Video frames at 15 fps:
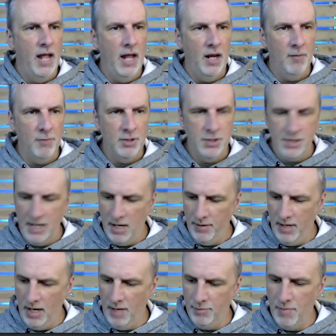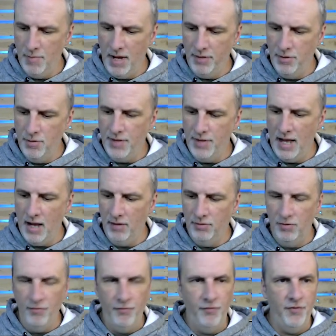and I'm going to scale that up to about
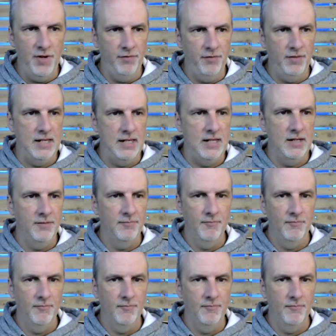2050.